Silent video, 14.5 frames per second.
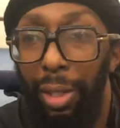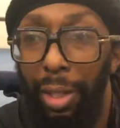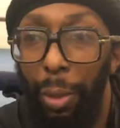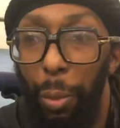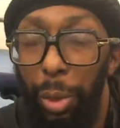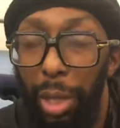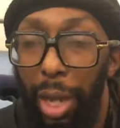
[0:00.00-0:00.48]
It
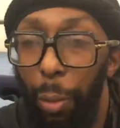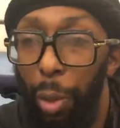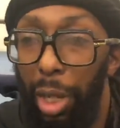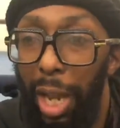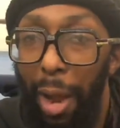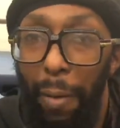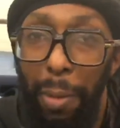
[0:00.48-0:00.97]
was like what
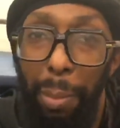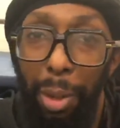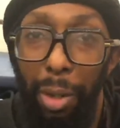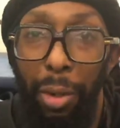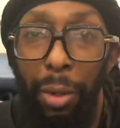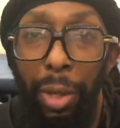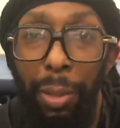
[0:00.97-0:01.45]
Larry
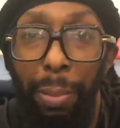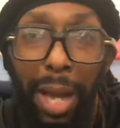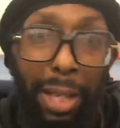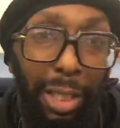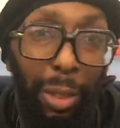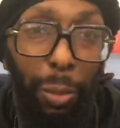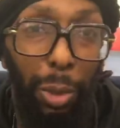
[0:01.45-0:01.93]
Bird and
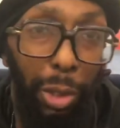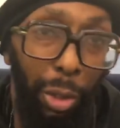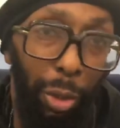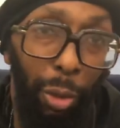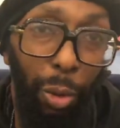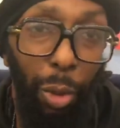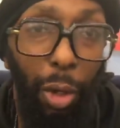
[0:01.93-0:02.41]
Magic would
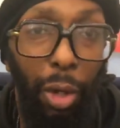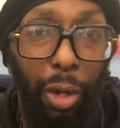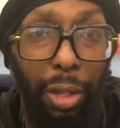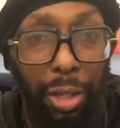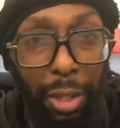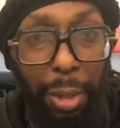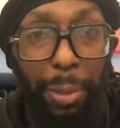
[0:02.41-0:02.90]
do, or,
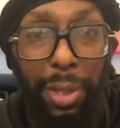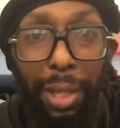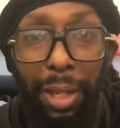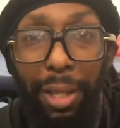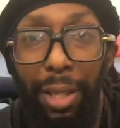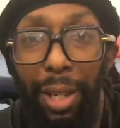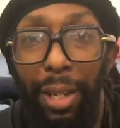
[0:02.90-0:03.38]
you know what I'm
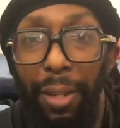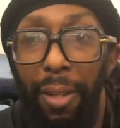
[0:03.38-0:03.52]
saying? Like,